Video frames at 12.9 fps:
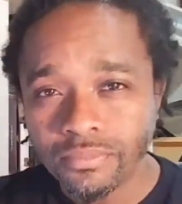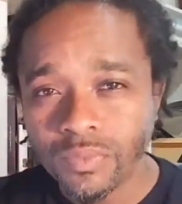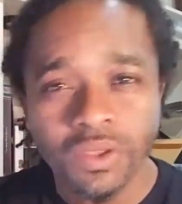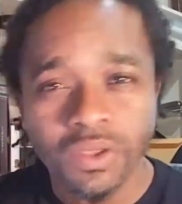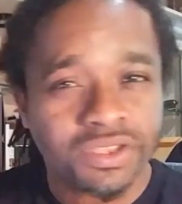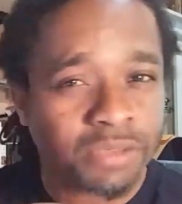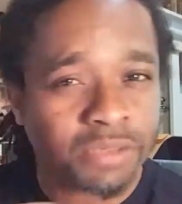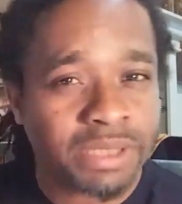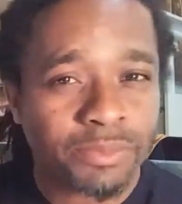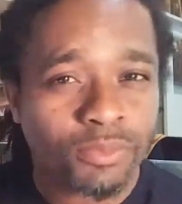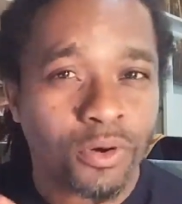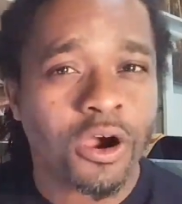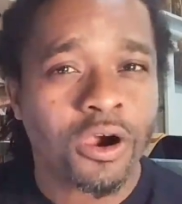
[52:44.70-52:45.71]
Some
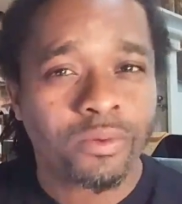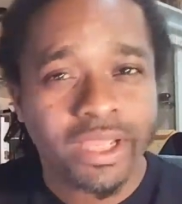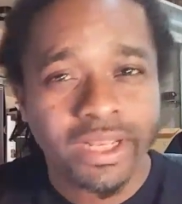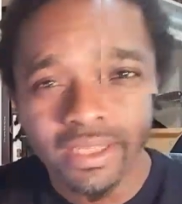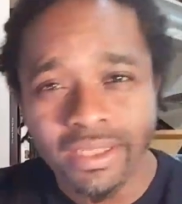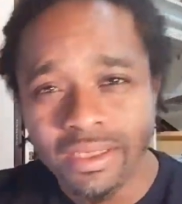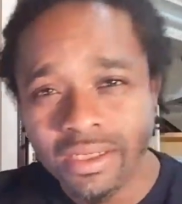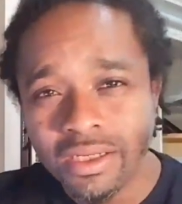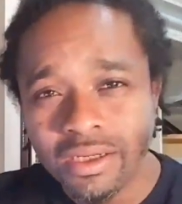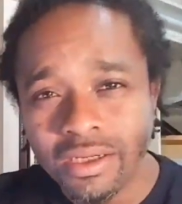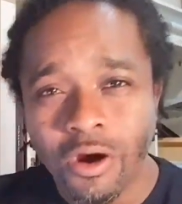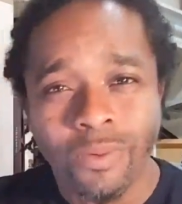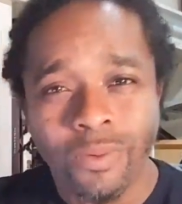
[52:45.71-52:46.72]
people already
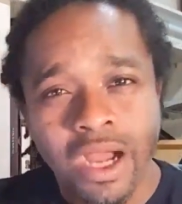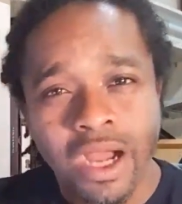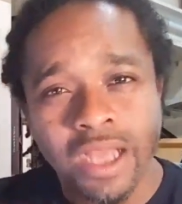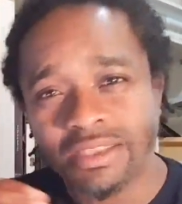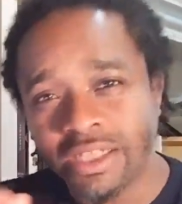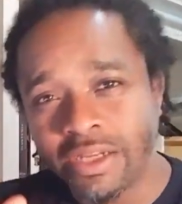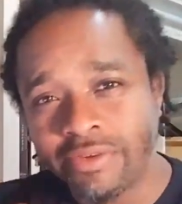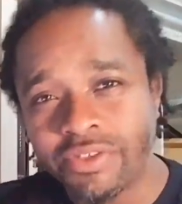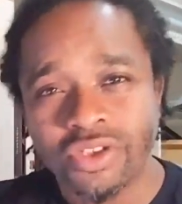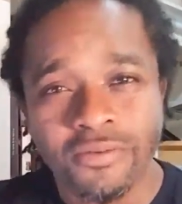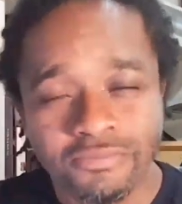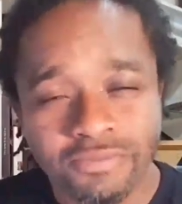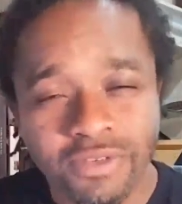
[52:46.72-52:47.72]
are wise enough
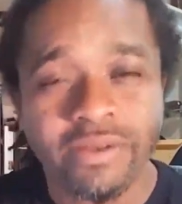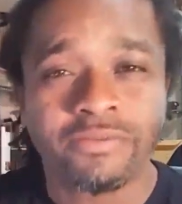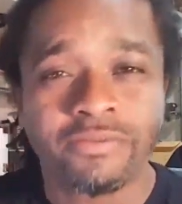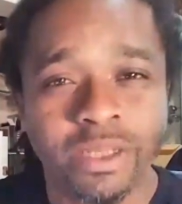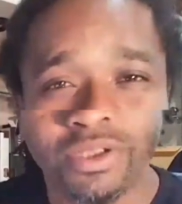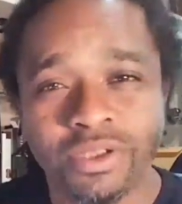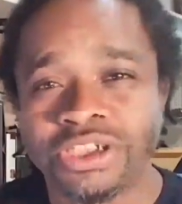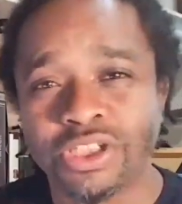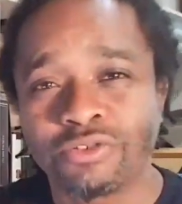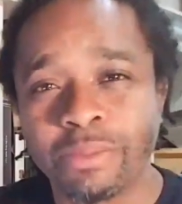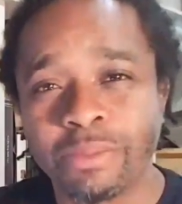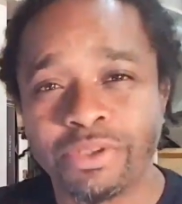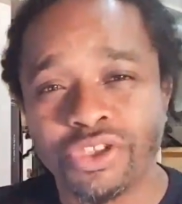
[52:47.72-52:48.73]
to start
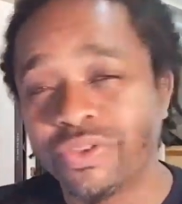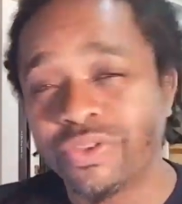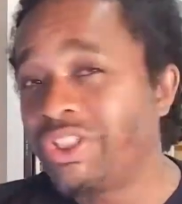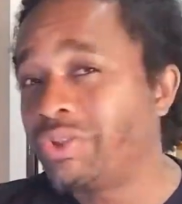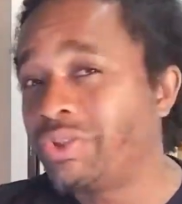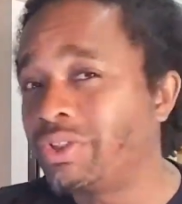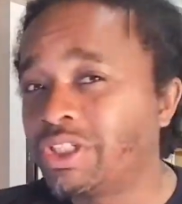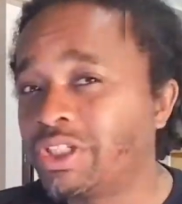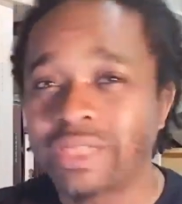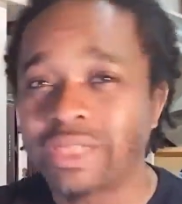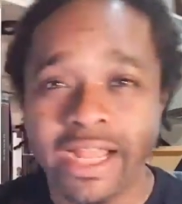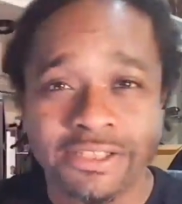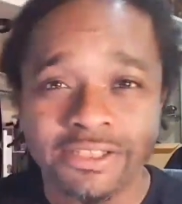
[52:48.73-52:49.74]
flipping, ripping, treating you a
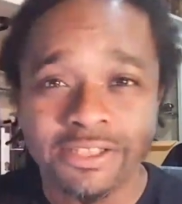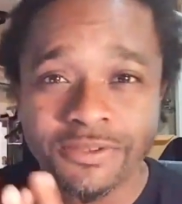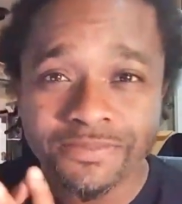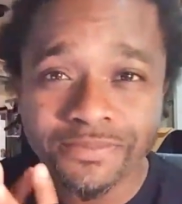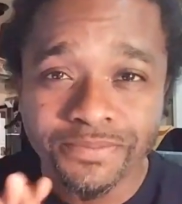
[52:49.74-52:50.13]
little nicer.